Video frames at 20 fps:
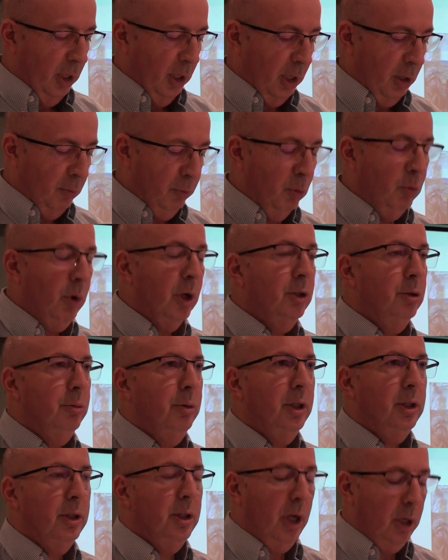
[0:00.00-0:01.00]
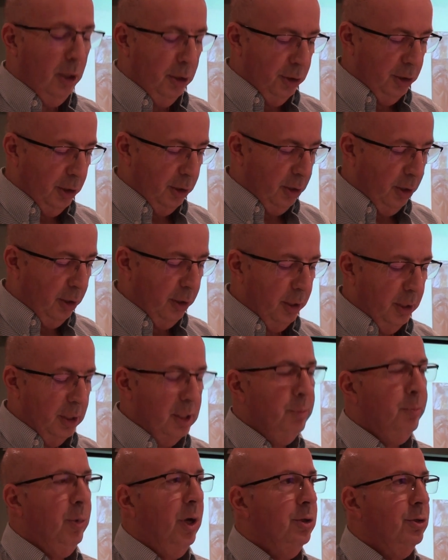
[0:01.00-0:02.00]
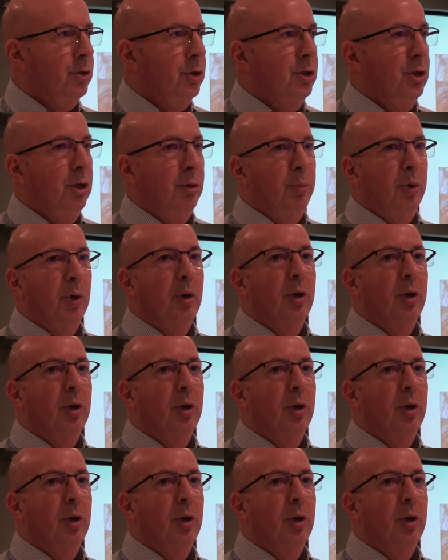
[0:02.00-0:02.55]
and we want to acknowledge the kind sponsorship